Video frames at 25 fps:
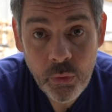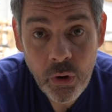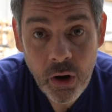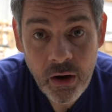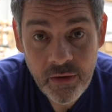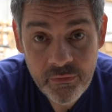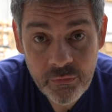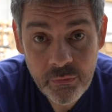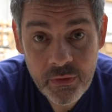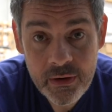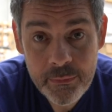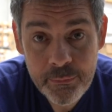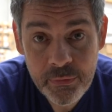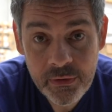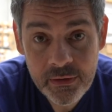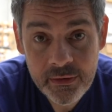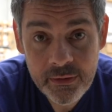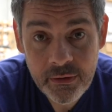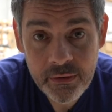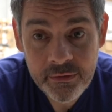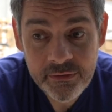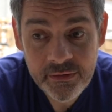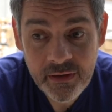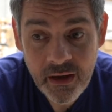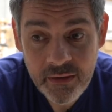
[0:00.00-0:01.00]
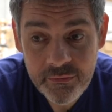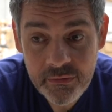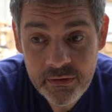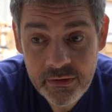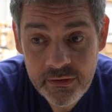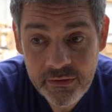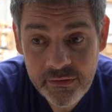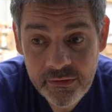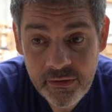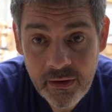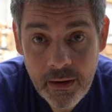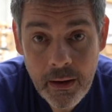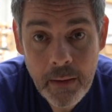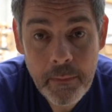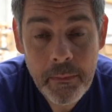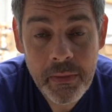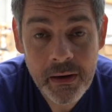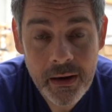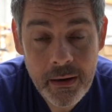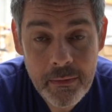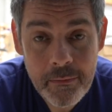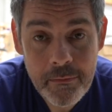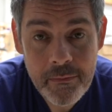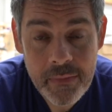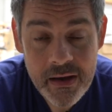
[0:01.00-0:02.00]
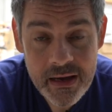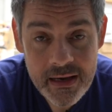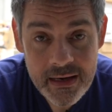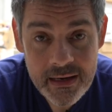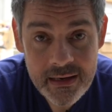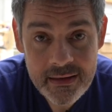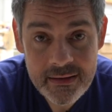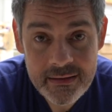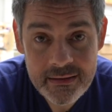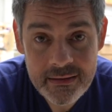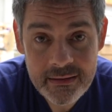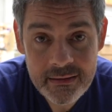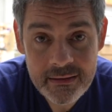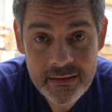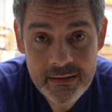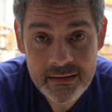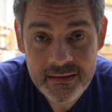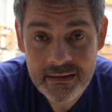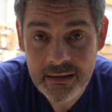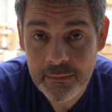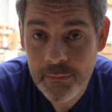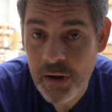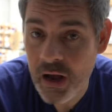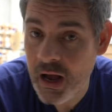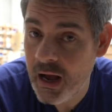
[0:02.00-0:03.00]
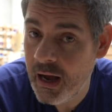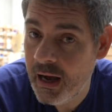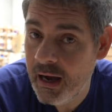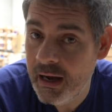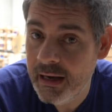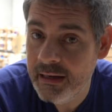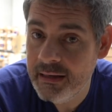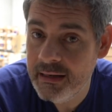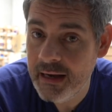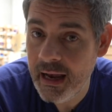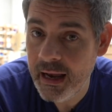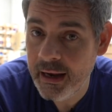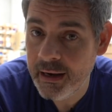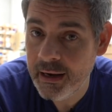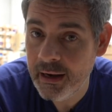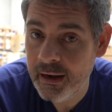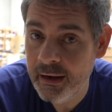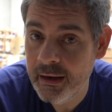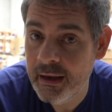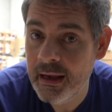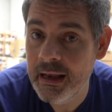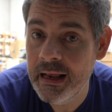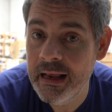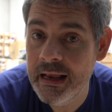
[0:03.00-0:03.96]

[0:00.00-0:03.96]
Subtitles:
I've reprinted those covers, but it means there's some hard yakka